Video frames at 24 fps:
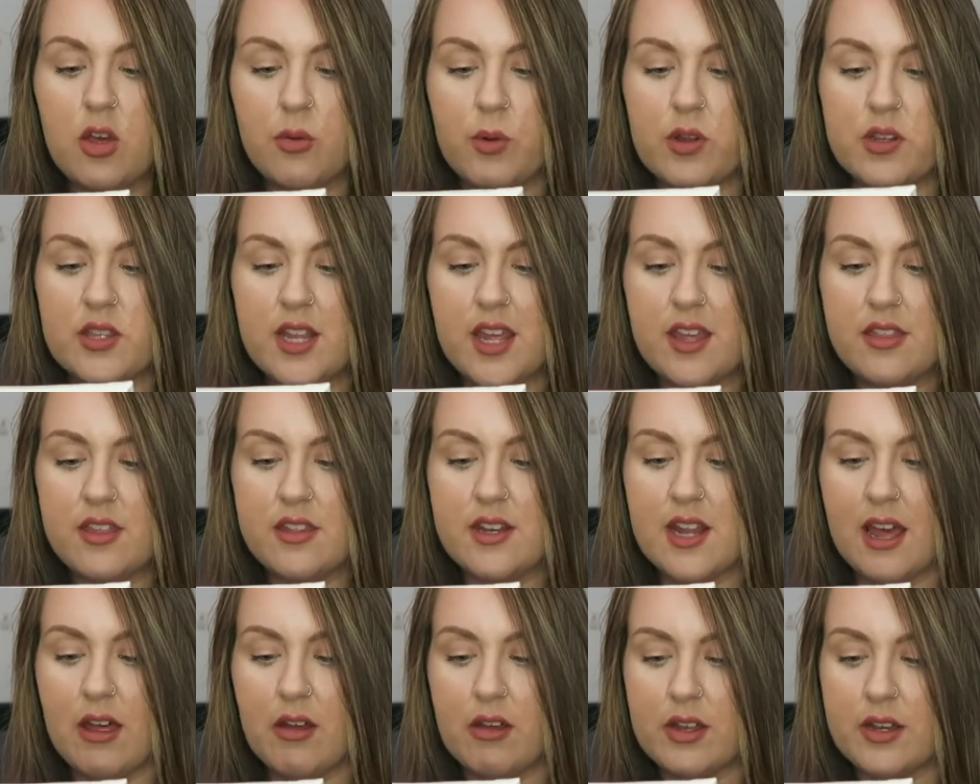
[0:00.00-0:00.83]
when
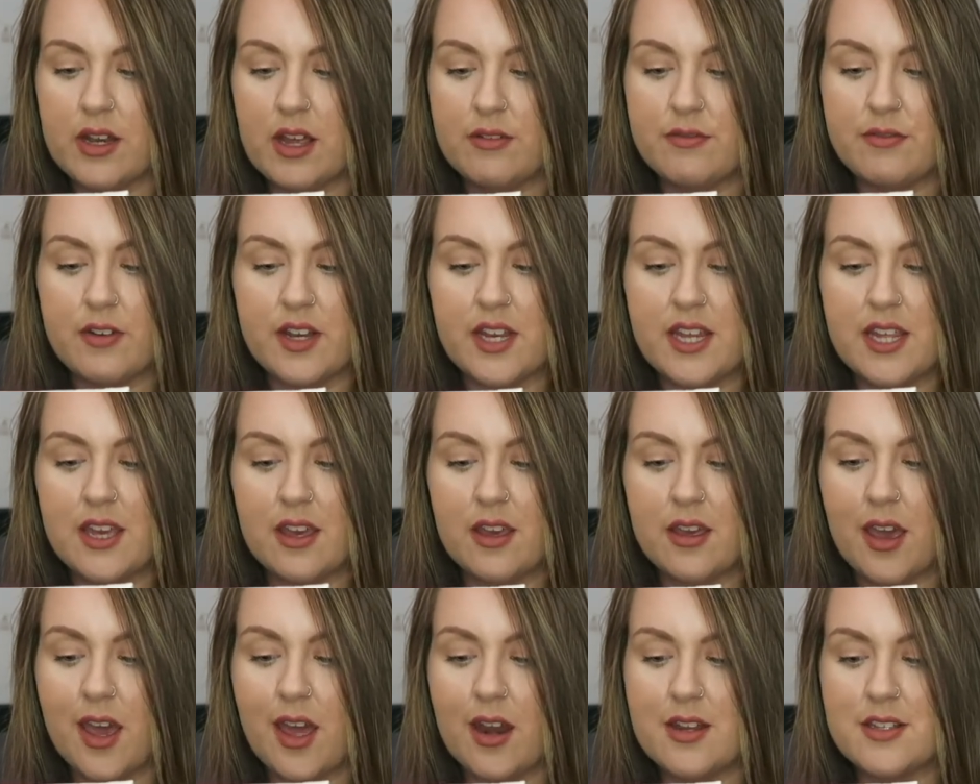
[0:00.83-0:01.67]
Nathan Allen, a funny
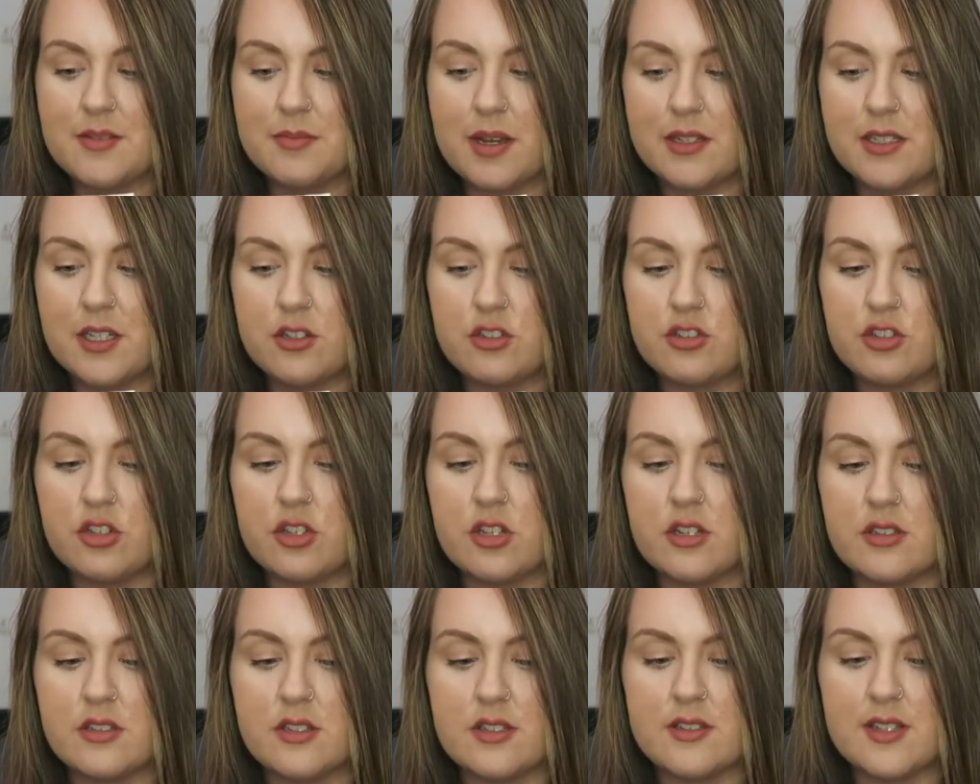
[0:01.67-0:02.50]
and charismatic
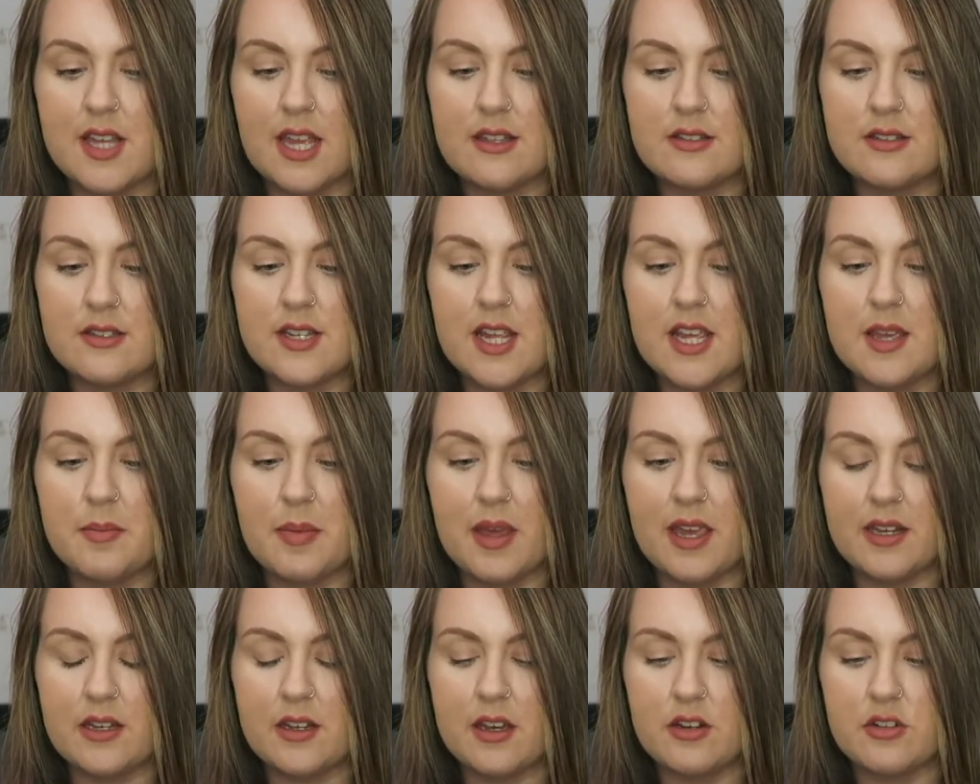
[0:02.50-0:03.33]
student, decides to take
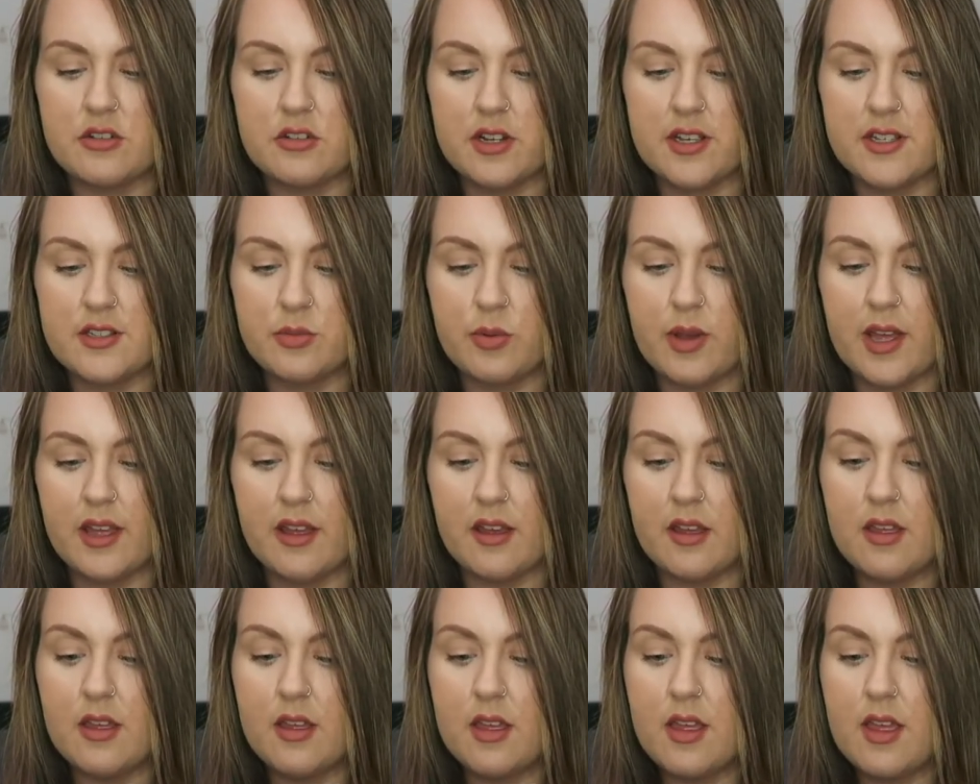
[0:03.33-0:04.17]
Ben under his
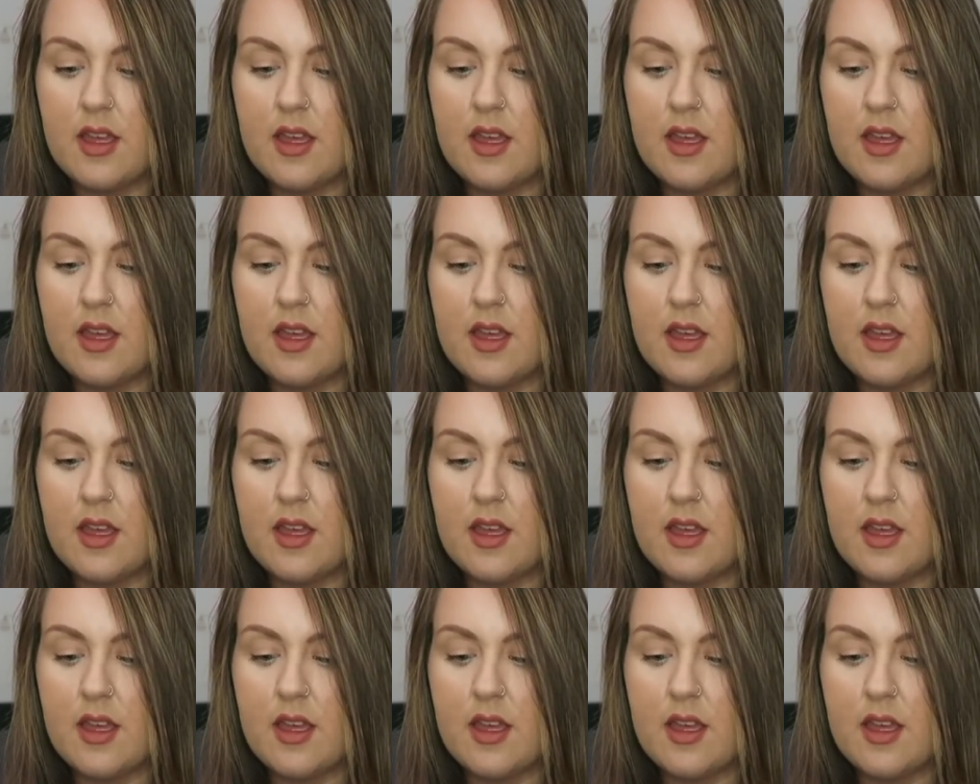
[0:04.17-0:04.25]
wing.